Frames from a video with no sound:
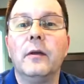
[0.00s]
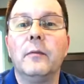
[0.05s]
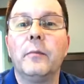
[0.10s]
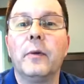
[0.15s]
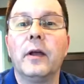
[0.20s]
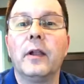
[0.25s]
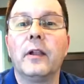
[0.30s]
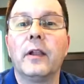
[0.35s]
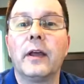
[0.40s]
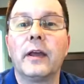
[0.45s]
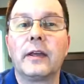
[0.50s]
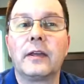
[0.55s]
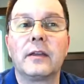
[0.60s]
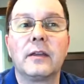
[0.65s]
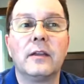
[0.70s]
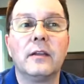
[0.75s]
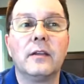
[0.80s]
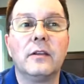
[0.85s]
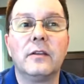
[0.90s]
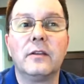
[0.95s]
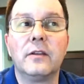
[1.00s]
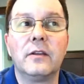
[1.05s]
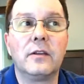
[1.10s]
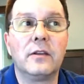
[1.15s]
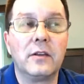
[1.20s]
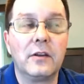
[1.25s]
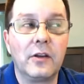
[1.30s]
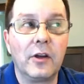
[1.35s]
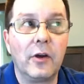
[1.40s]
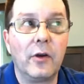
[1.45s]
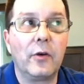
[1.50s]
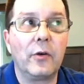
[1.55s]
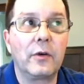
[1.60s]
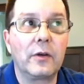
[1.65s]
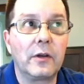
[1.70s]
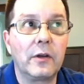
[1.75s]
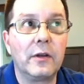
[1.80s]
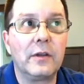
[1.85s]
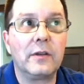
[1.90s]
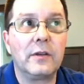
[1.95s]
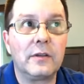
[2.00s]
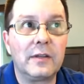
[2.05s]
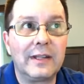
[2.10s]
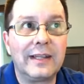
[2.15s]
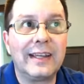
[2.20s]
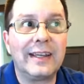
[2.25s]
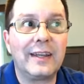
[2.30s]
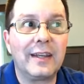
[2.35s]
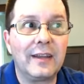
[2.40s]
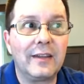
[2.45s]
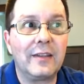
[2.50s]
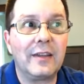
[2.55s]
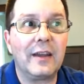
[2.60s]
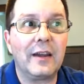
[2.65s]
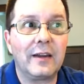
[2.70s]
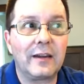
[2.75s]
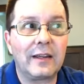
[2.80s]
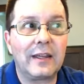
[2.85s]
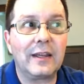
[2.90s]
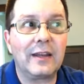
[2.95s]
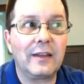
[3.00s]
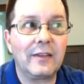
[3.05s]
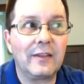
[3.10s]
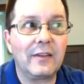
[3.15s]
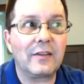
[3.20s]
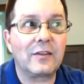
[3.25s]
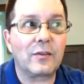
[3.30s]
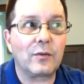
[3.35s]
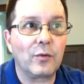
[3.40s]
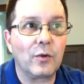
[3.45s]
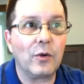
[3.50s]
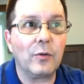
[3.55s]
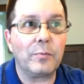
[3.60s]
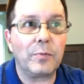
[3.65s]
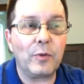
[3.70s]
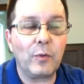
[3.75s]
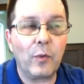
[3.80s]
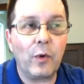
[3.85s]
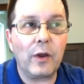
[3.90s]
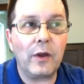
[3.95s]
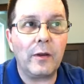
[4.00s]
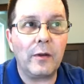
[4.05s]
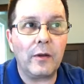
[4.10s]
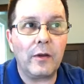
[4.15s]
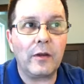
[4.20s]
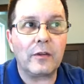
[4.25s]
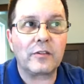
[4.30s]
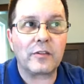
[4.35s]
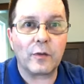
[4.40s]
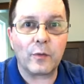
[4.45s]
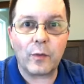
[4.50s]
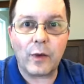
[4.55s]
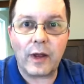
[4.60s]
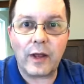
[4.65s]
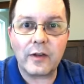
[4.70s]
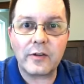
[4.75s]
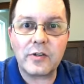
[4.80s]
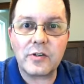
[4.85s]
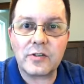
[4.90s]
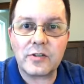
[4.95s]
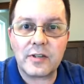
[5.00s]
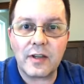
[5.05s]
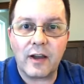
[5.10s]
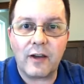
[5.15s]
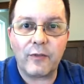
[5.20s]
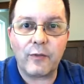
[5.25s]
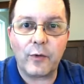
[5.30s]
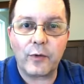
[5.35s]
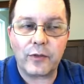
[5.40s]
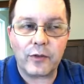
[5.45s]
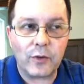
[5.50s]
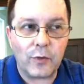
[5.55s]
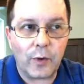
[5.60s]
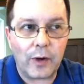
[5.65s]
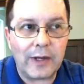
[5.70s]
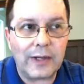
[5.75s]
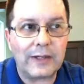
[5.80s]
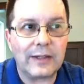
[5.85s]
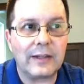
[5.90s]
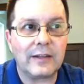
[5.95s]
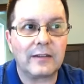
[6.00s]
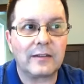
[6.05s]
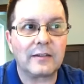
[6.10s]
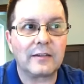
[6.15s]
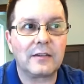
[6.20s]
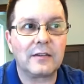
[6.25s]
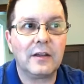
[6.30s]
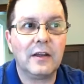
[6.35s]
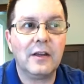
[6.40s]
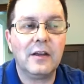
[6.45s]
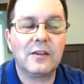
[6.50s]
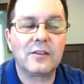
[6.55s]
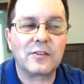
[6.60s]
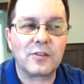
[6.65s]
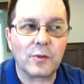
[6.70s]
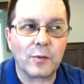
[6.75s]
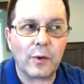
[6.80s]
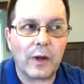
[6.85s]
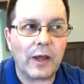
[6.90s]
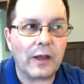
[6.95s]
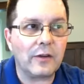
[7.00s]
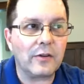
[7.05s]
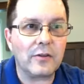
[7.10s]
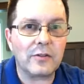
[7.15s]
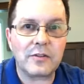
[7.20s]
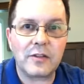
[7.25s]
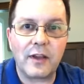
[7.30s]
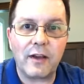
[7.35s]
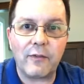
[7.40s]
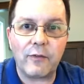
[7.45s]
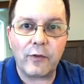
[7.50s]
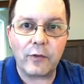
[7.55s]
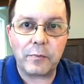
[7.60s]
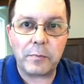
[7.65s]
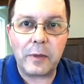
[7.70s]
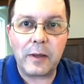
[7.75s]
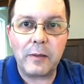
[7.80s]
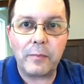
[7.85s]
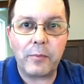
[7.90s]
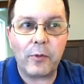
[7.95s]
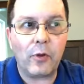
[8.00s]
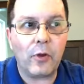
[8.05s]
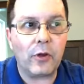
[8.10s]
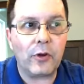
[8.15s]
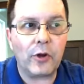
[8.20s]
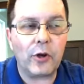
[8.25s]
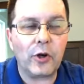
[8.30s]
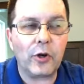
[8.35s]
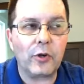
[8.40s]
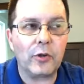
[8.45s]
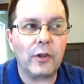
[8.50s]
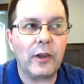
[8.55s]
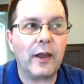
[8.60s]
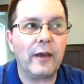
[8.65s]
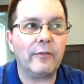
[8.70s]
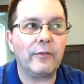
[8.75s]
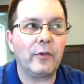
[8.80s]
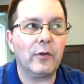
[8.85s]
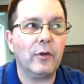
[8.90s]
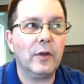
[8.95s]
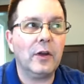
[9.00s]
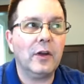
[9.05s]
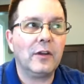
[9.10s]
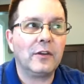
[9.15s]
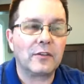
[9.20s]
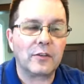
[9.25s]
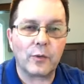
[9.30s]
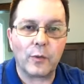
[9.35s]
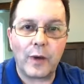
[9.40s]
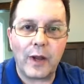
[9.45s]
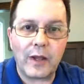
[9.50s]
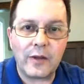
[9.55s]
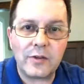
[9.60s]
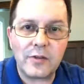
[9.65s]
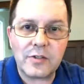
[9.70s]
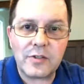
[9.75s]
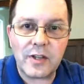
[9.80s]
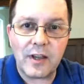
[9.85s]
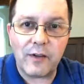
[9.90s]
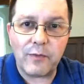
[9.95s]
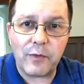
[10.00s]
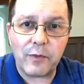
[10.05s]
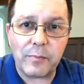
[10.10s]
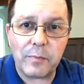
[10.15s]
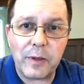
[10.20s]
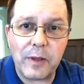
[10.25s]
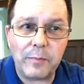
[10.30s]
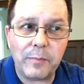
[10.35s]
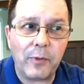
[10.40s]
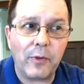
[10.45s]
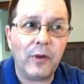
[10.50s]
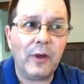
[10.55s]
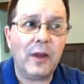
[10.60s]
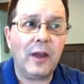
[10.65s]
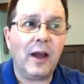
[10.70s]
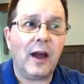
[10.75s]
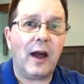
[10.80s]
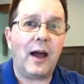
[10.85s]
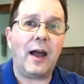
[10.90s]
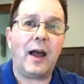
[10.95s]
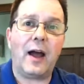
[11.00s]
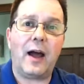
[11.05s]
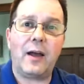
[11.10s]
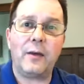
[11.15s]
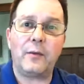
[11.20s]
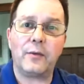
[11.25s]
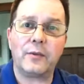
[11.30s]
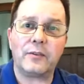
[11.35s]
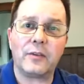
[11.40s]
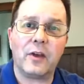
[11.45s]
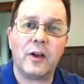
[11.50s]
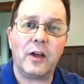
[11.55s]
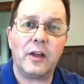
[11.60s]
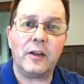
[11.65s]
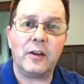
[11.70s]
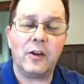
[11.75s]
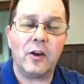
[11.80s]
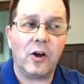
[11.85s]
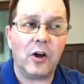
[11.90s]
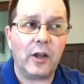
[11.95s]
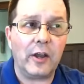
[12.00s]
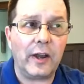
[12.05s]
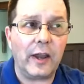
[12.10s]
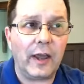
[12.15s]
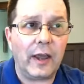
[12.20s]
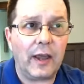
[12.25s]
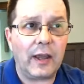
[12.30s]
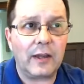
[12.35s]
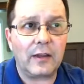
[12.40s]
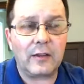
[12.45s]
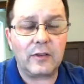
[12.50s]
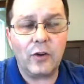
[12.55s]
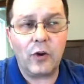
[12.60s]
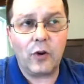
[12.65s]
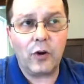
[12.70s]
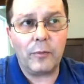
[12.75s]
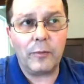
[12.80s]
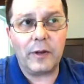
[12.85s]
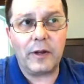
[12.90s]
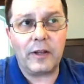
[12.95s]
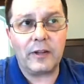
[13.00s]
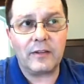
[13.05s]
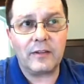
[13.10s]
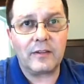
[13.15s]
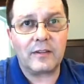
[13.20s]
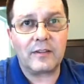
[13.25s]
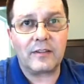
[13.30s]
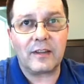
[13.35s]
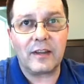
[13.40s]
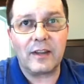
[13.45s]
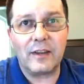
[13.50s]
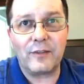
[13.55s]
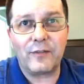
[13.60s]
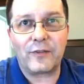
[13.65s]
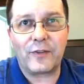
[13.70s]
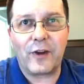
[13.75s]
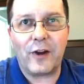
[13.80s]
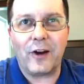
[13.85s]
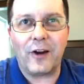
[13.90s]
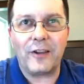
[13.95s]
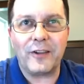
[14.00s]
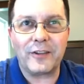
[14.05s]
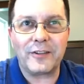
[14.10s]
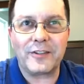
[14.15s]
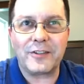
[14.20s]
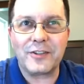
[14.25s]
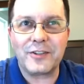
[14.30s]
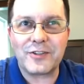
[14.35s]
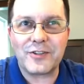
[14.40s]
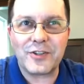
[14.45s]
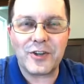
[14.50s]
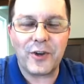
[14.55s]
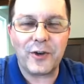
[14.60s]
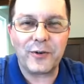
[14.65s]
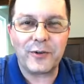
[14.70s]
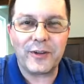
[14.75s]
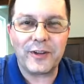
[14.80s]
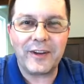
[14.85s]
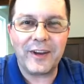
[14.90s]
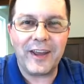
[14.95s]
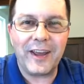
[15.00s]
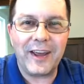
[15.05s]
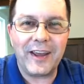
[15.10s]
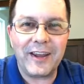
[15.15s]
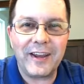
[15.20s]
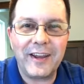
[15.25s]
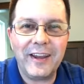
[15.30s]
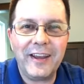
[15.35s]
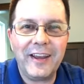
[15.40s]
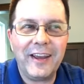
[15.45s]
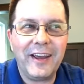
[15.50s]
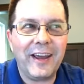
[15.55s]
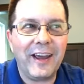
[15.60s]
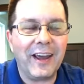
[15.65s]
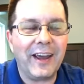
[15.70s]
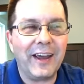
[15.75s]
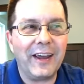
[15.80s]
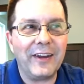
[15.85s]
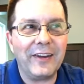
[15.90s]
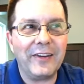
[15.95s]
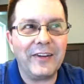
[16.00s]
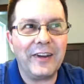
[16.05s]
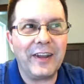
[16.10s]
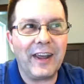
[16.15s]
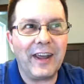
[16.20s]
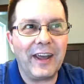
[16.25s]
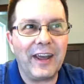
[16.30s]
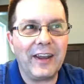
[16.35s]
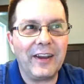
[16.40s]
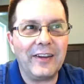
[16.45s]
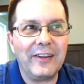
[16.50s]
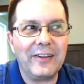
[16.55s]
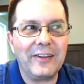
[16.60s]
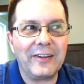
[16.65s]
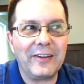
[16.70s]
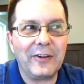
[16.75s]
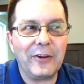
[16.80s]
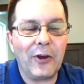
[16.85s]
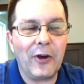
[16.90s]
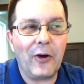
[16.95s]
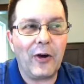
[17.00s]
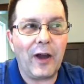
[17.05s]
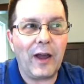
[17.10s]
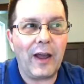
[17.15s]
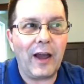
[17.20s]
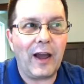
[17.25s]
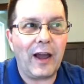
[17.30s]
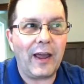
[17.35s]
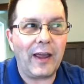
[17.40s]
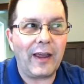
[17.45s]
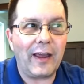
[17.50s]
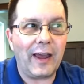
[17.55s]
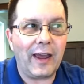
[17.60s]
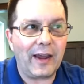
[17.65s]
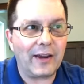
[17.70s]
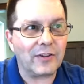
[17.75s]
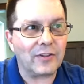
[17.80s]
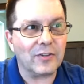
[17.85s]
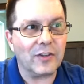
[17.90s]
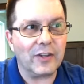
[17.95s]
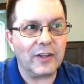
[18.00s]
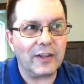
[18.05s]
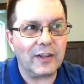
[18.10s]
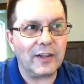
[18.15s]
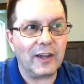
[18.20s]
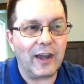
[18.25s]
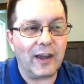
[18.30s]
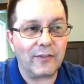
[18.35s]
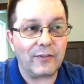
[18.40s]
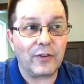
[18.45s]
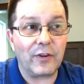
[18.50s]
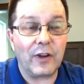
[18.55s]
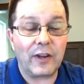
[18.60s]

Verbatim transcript: but like, you know, get in there, get in this group. You want to surround yourself with greatness. Surround yourself with people on her level. Surround yourself with people. I was on Hank Norman and Steve Carlos's show today. And you know, I actually, after